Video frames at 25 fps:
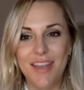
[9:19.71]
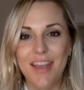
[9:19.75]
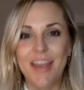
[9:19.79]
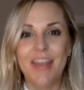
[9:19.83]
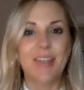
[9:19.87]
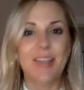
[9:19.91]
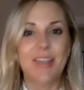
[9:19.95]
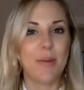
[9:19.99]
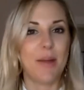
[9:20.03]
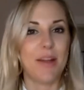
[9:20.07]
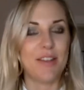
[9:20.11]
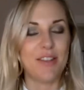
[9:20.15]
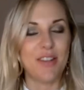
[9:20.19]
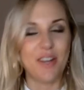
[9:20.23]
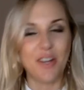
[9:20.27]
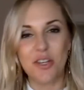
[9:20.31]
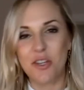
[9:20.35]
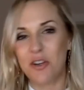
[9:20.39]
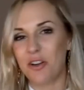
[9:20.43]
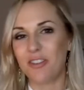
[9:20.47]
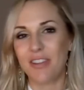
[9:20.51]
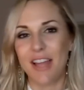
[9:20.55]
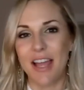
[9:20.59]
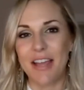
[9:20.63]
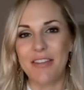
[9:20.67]
Depends on
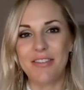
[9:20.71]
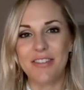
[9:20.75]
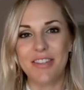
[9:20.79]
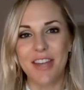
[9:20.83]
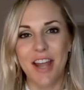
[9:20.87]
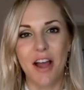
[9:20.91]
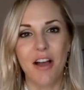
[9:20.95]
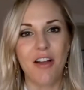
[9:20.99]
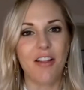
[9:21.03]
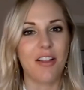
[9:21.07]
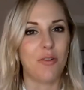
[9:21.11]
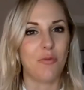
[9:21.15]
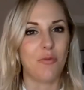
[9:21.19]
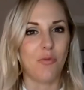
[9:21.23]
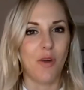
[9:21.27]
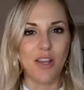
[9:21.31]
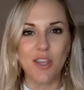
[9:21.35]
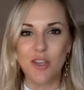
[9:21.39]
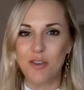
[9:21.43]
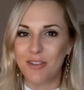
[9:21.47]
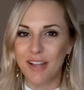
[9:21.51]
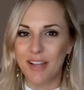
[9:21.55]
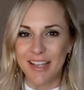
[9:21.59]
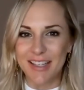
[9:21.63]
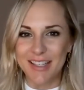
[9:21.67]
your lifestyle and what
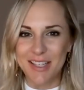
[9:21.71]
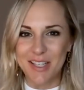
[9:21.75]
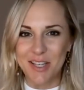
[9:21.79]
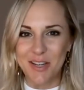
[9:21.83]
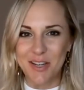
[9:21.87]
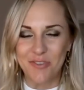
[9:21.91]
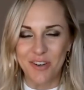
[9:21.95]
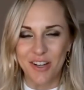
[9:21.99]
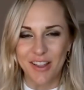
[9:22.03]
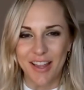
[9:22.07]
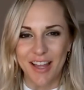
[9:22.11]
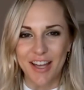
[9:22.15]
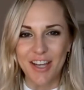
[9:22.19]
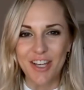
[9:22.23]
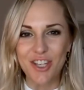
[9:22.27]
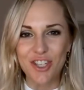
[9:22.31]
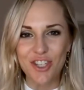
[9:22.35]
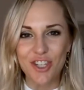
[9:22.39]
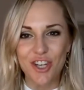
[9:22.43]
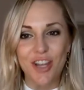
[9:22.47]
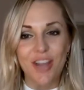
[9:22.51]
you like to do for lunch.